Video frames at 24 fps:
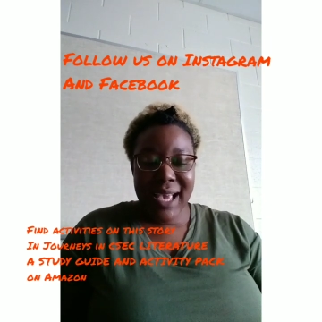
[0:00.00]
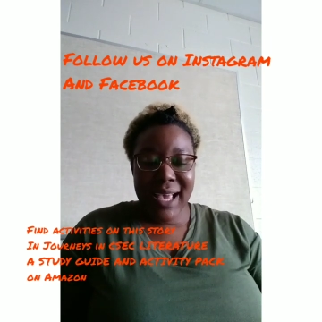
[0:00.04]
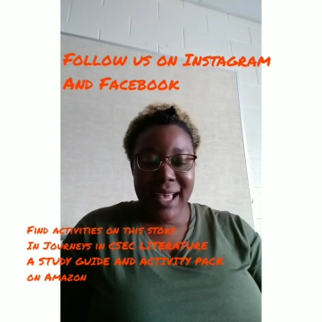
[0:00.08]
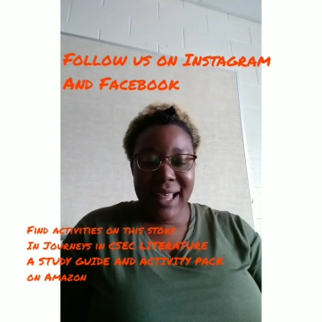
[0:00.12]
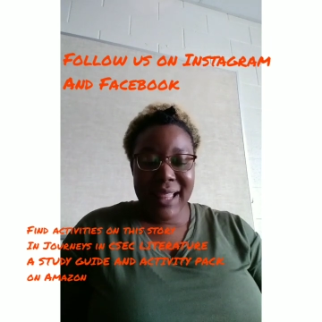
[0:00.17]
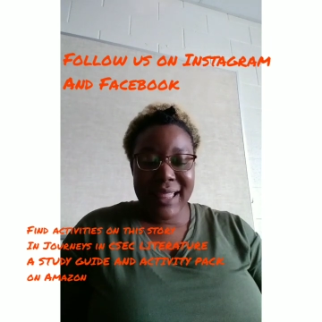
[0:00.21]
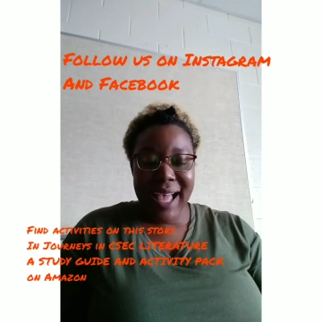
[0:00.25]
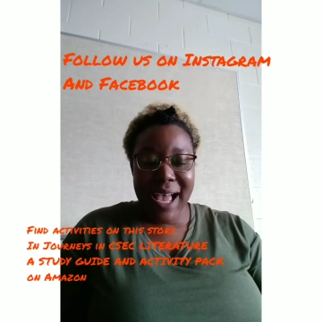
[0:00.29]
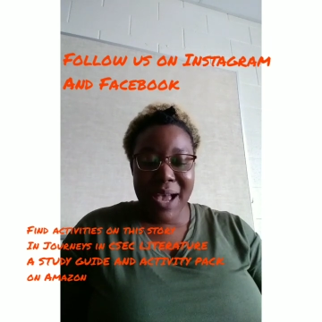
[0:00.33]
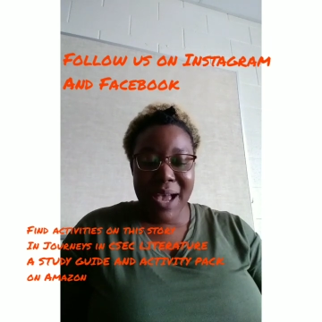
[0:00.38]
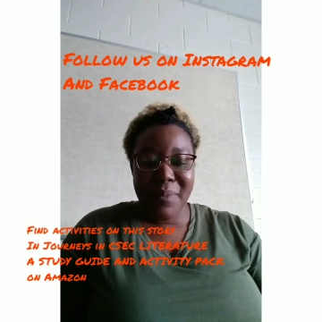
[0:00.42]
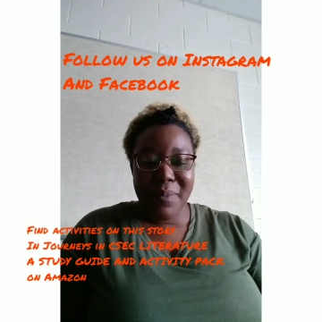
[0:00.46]

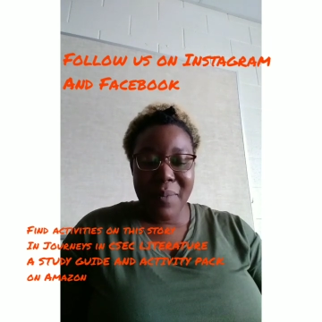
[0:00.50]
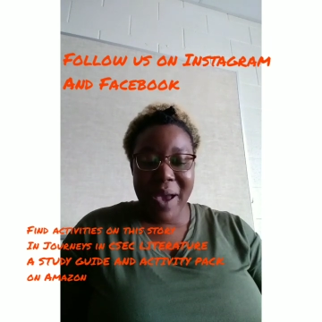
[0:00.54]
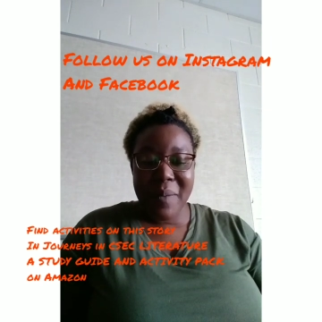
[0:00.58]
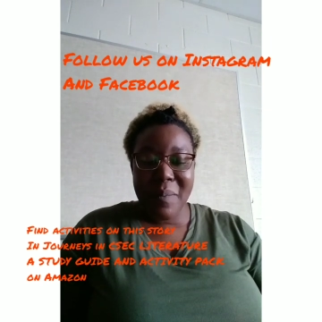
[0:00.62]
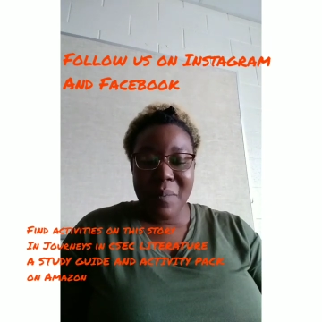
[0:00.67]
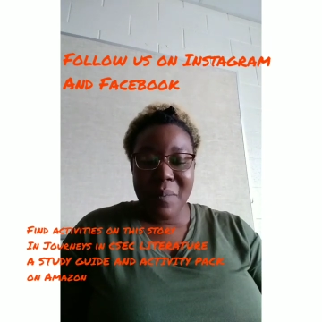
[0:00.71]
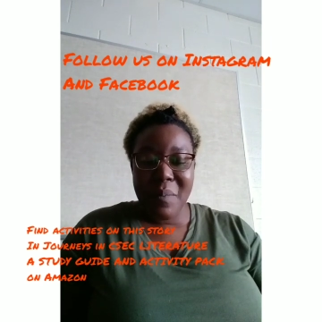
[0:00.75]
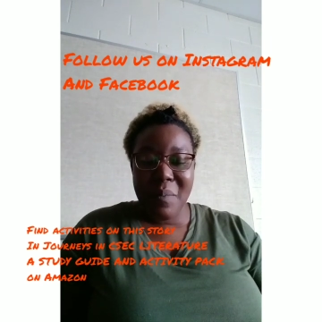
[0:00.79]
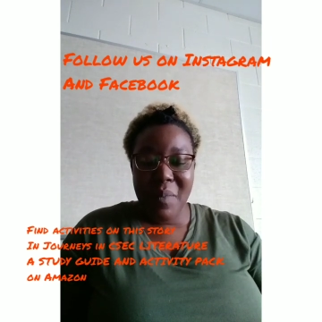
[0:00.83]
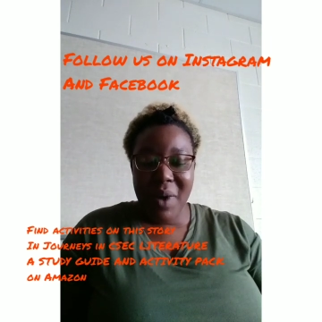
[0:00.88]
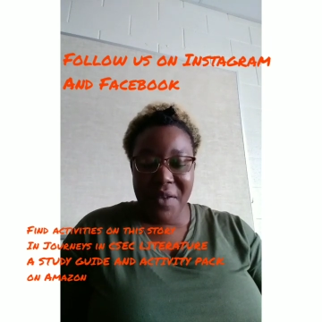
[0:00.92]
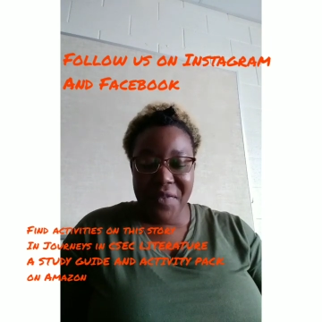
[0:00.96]
that my
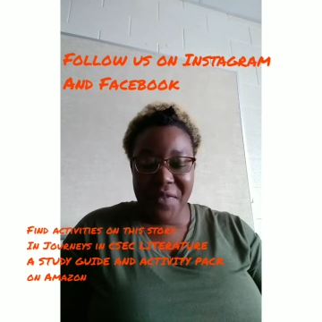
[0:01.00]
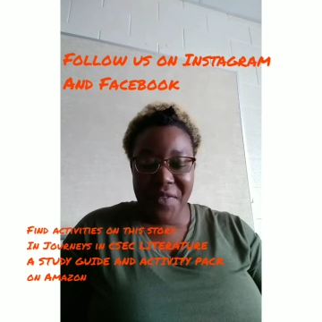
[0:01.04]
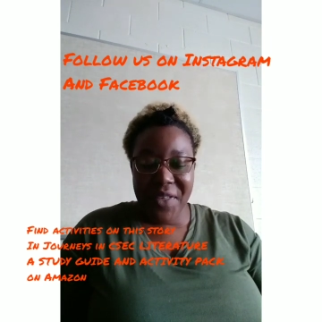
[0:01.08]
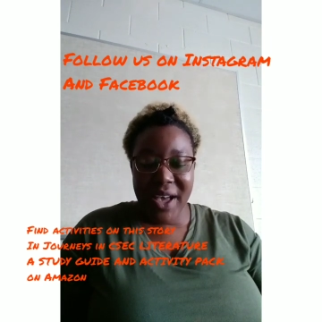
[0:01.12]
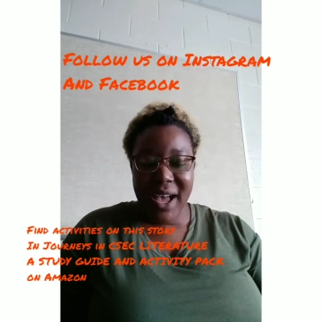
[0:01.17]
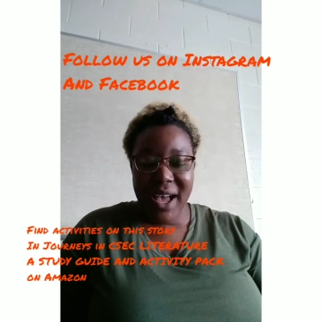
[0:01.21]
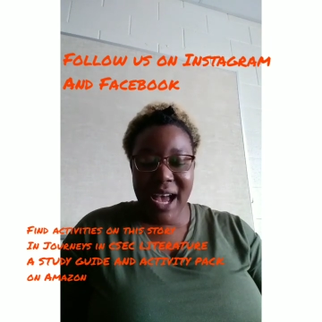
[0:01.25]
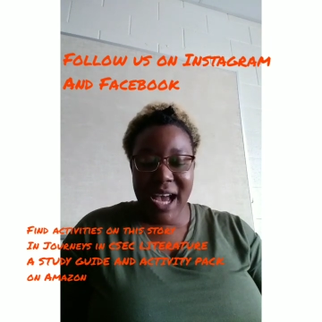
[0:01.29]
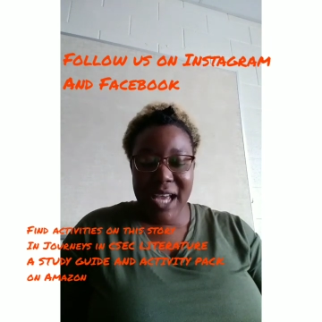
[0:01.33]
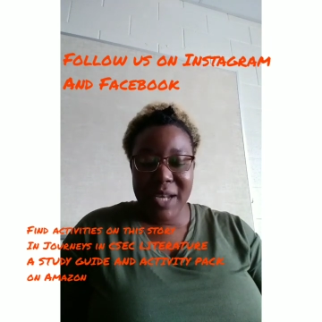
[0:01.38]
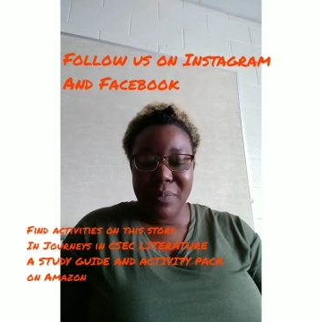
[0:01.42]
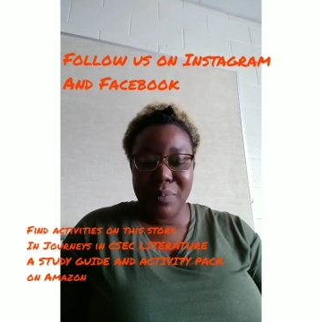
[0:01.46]

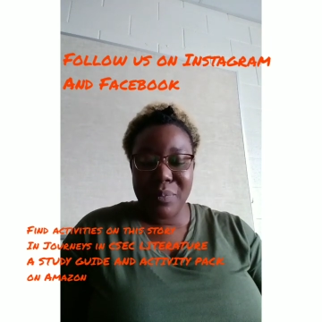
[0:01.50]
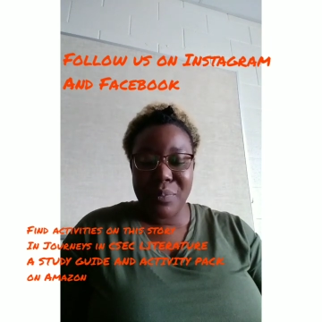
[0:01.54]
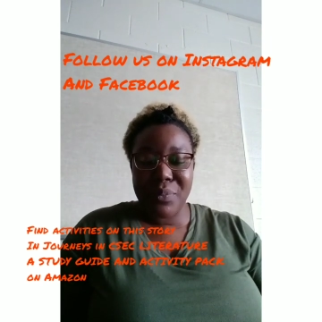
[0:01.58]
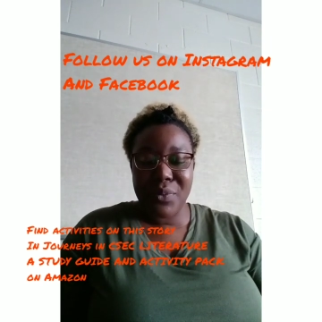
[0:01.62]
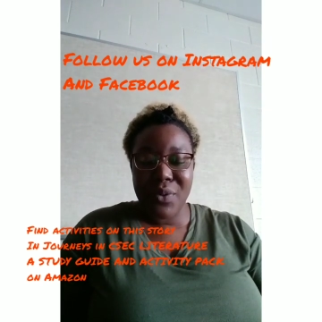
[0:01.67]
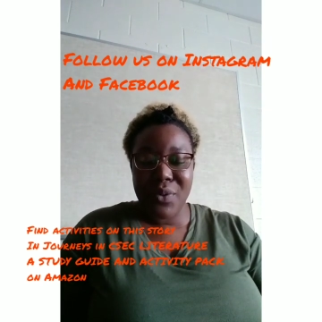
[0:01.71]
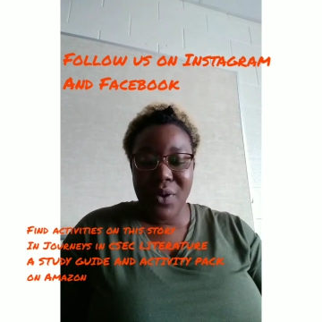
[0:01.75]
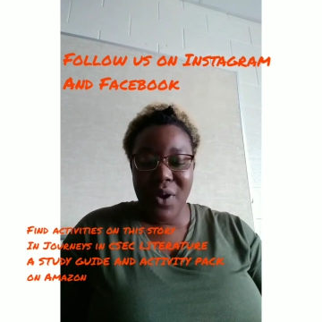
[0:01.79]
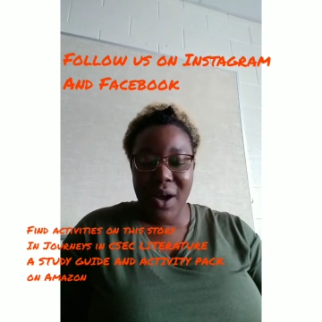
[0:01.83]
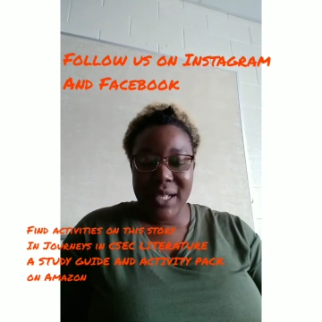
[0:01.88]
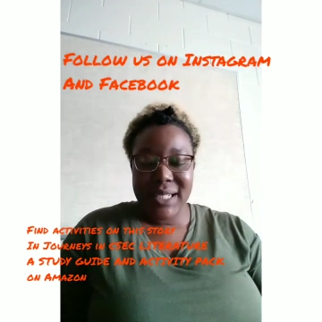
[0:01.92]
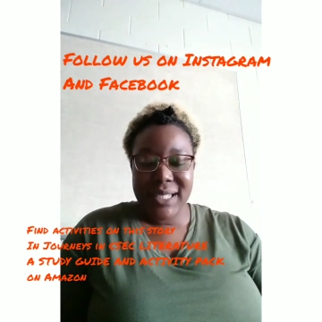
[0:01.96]
mother had
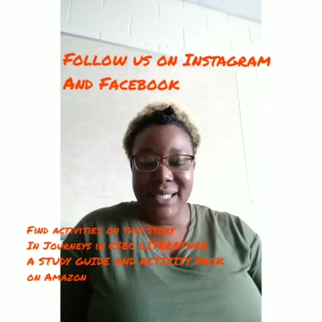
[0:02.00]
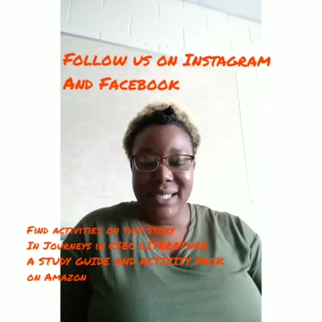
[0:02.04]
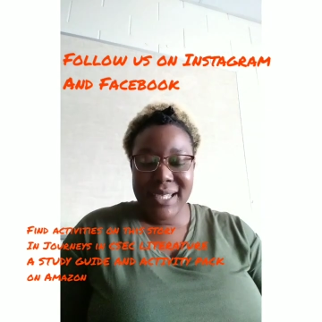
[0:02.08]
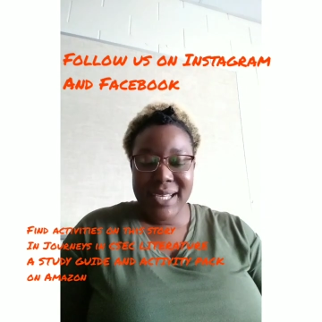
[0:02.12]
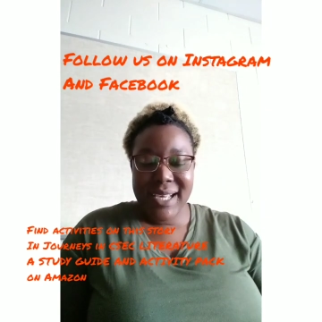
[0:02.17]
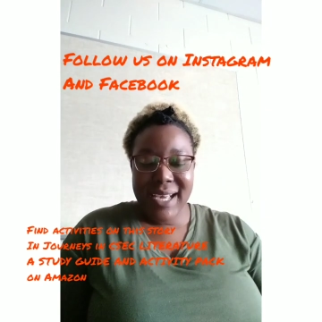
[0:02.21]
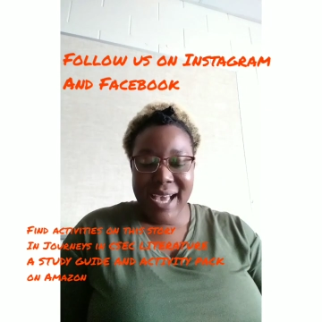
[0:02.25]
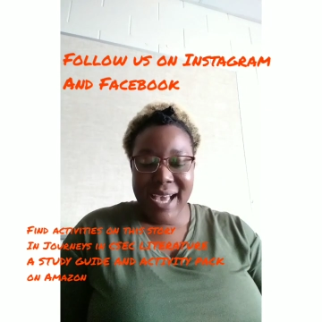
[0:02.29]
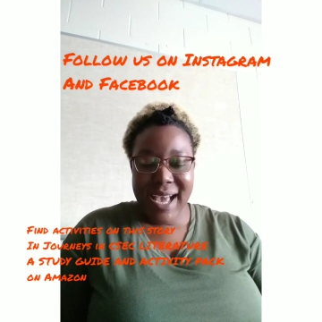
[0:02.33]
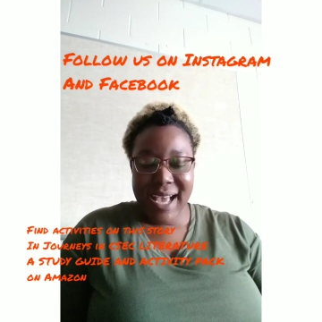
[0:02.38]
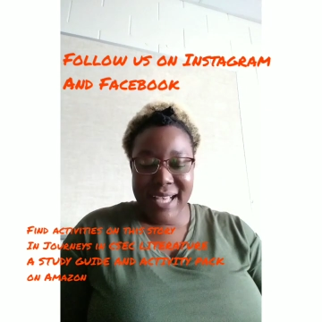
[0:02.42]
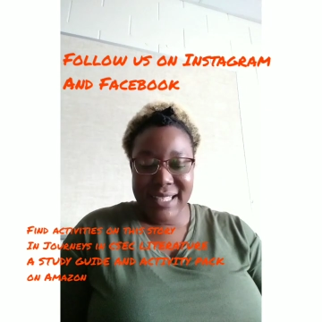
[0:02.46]
brought
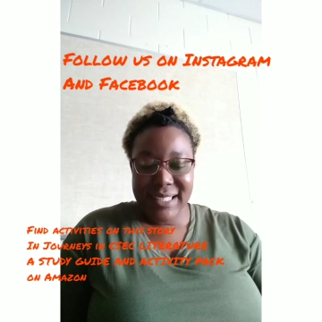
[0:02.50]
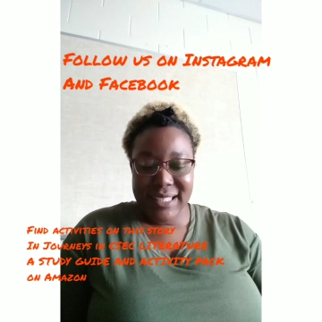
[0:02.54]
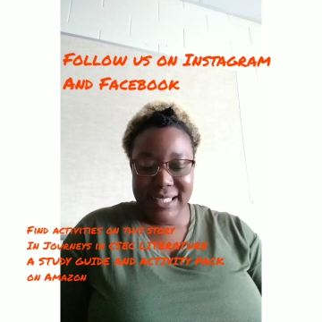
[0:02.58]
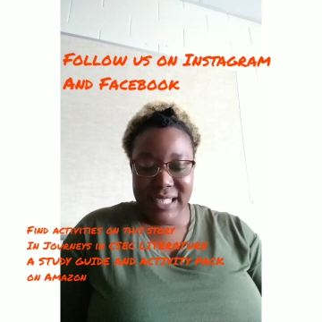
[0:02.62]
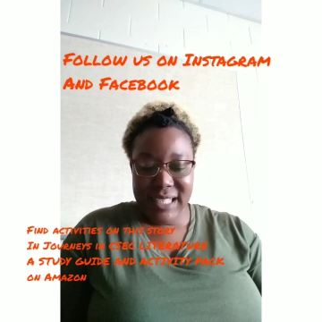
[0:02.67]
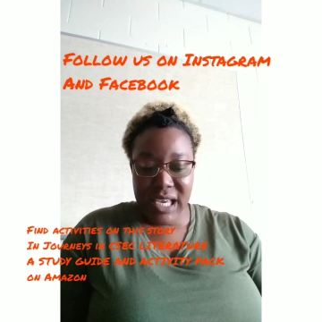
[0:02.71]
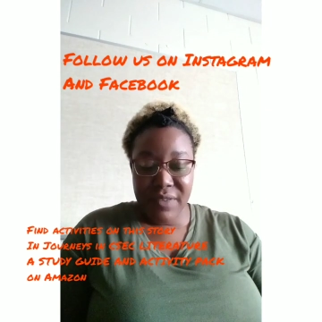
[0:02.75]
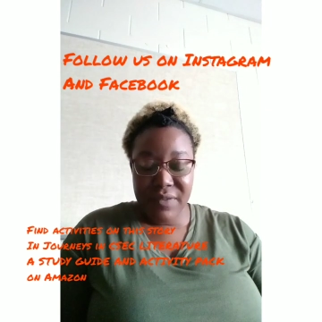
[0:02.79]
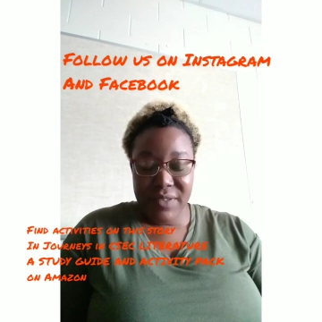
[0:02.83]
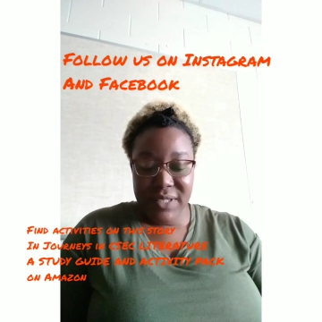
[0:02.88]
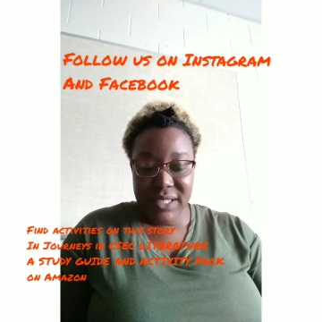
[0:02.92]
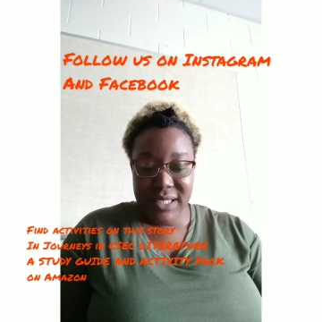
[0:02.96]
as
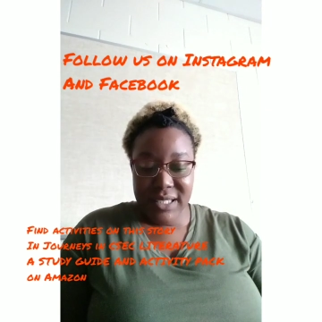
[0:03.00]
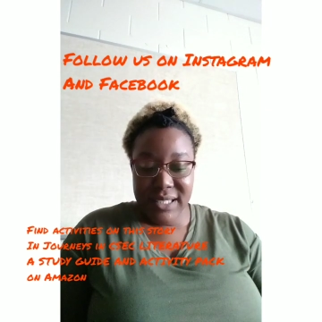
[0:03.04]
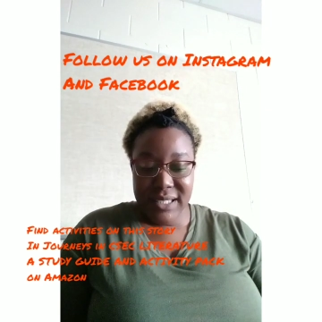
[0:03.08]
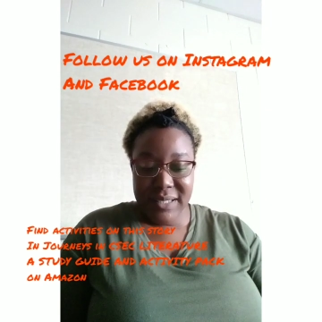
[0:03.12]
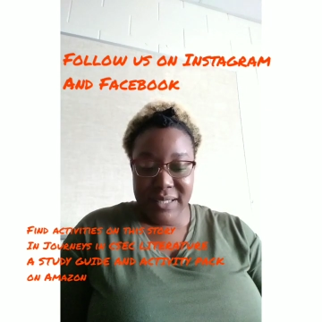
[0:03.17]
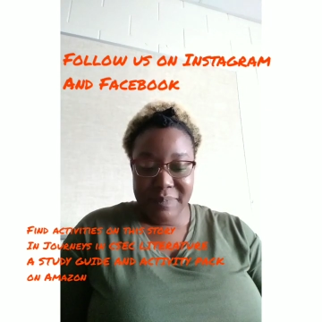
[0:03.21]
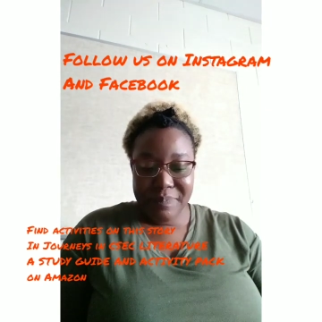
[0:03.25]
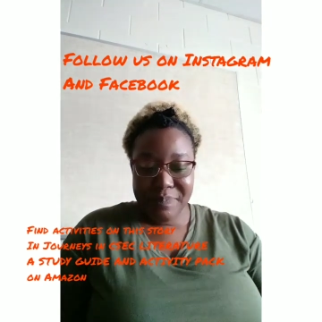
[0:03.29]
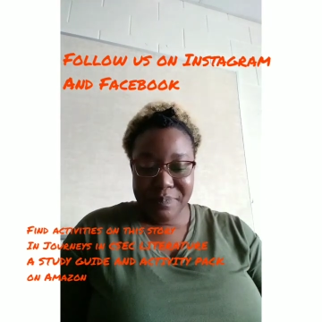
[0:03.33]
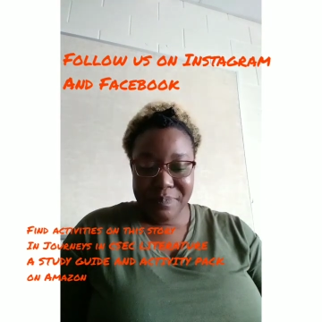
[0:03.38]
gifts.